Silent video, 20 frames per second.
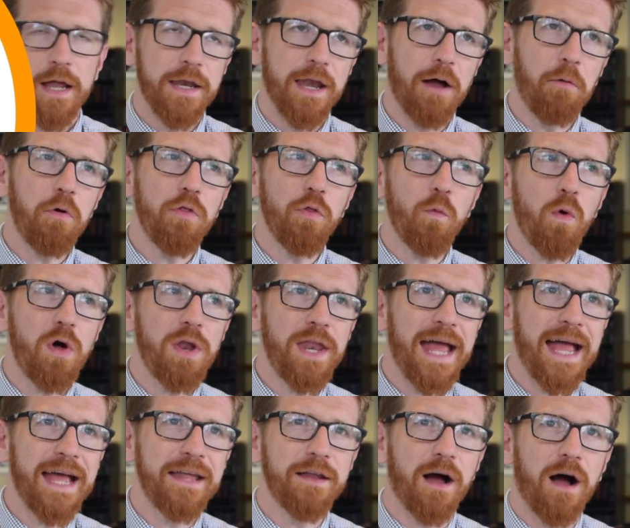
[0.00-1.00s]
Now on the one
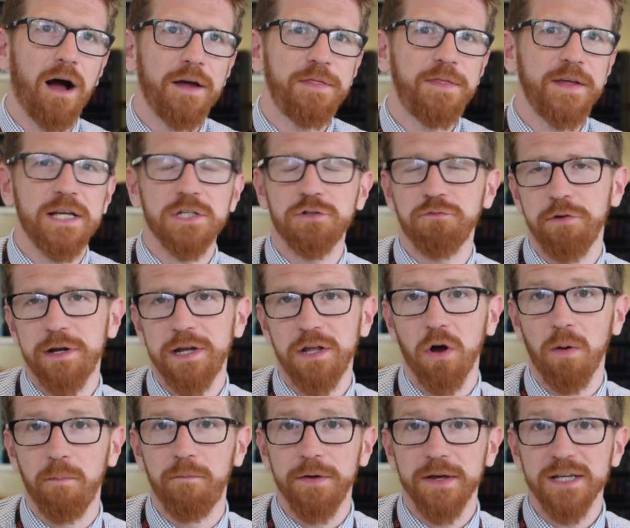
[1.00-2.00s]
hand, I think it's really
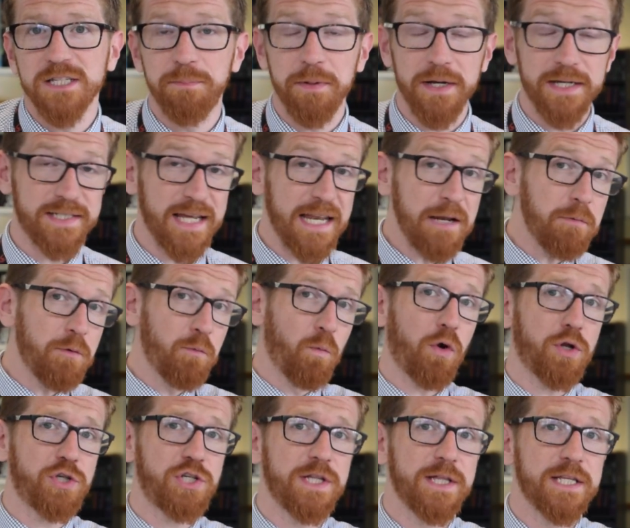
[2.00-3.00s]
obvious, because anyone
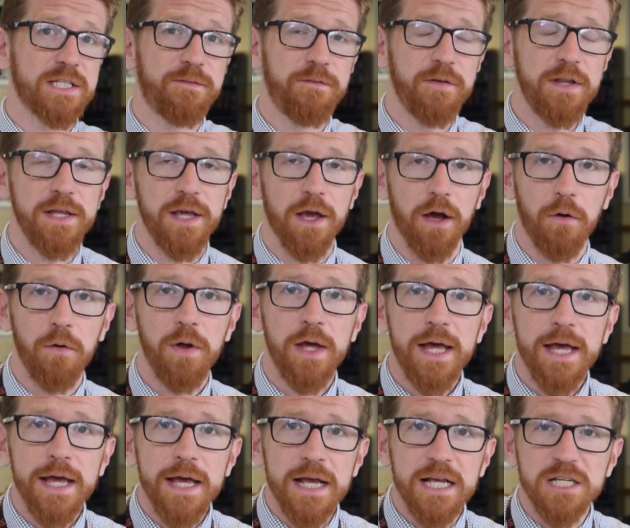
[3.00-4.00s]
watching this video
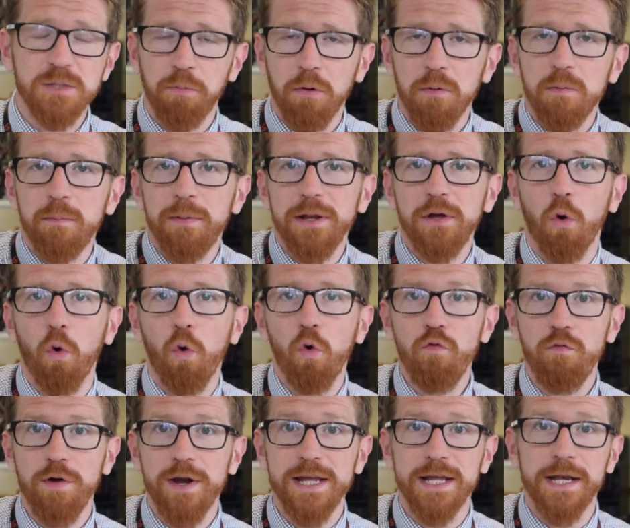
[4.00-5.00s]
is probably
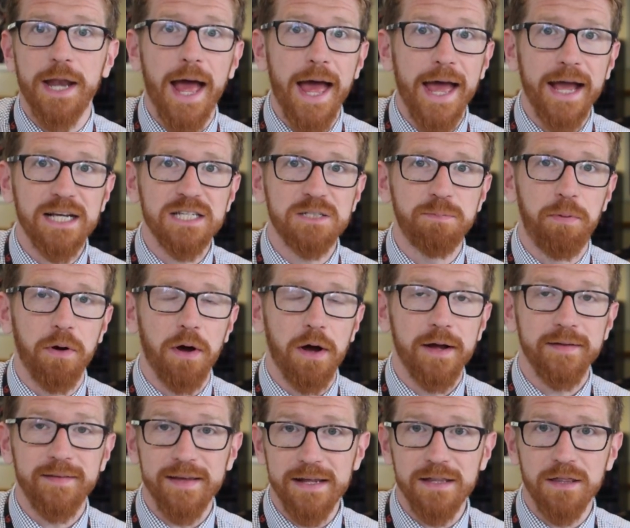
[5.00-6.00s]
already an
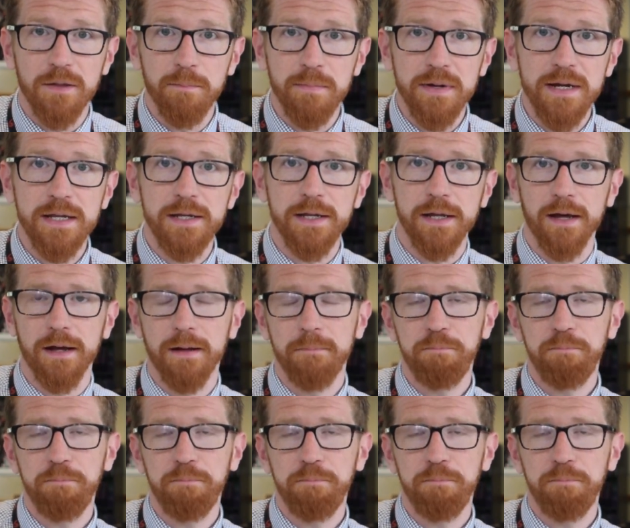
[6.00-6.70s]
expert in the media.